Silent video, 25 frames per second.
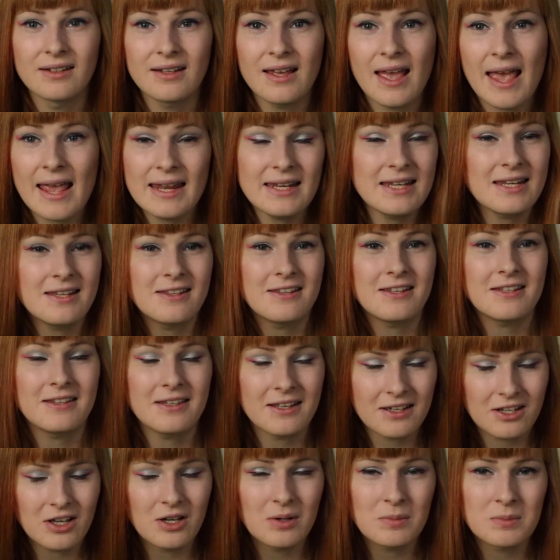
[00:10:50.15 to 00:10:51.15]
Anything
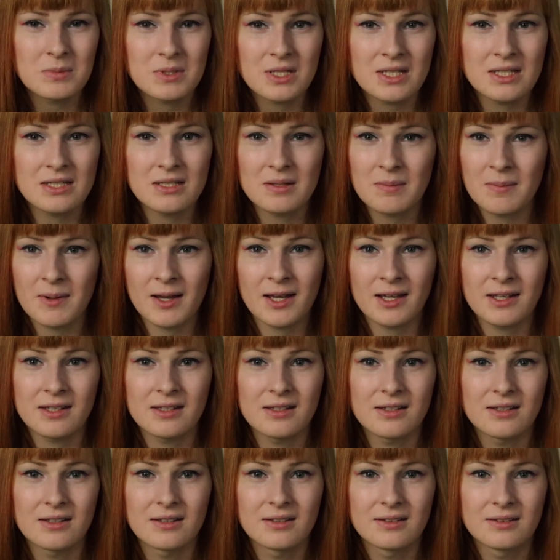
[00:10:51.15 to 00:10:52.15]
that comes into
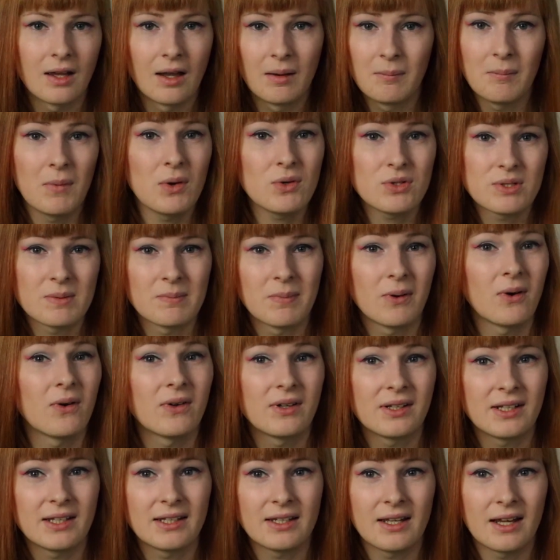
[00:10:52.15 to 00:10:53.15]
mind. And most
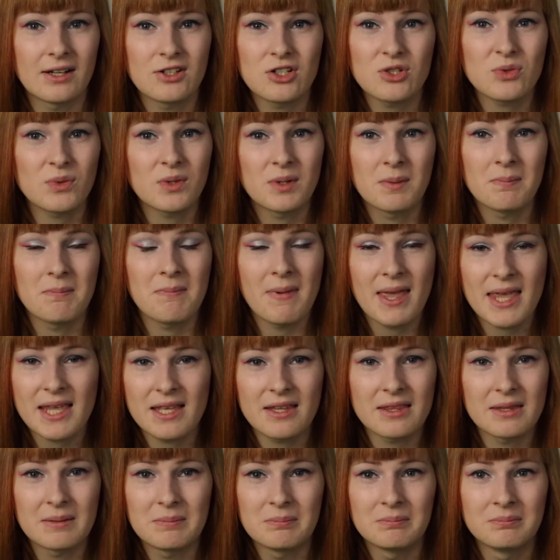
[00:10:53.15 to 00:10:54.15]
importantly, I just want to
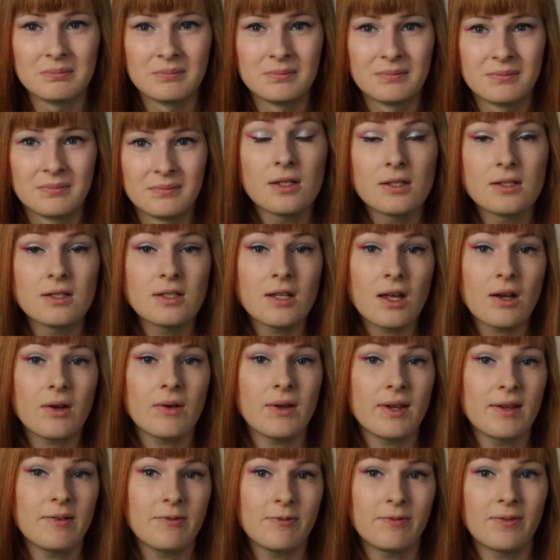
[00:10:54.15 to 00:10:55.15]
make them. So
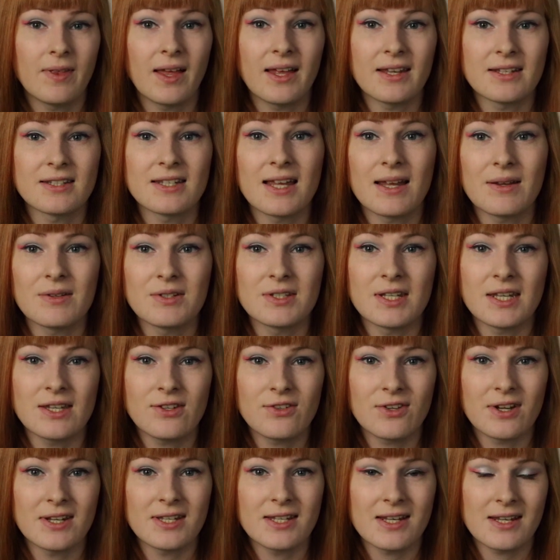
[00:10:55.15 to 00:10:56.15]
if that sounds
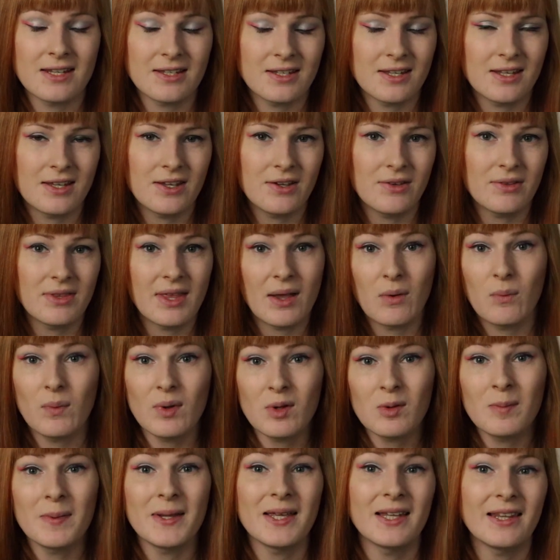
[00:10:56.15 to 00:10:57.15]
interesting to you, there
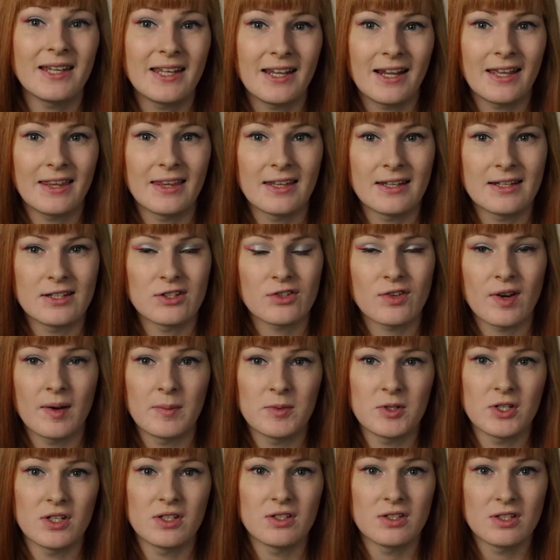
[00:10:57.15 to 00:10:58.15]
will be a link in the
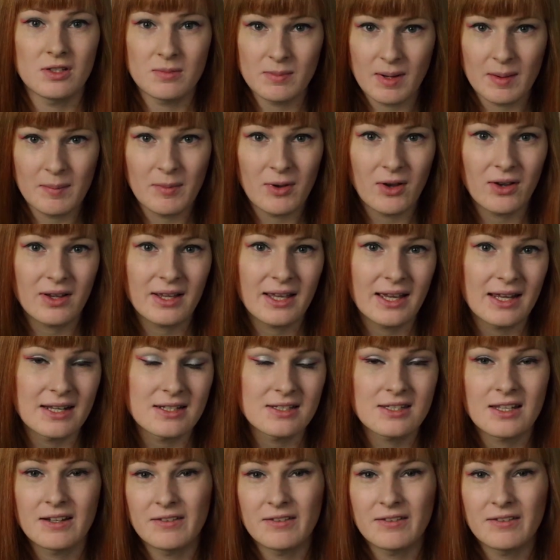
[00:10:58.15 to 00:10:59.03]
description to my podcast.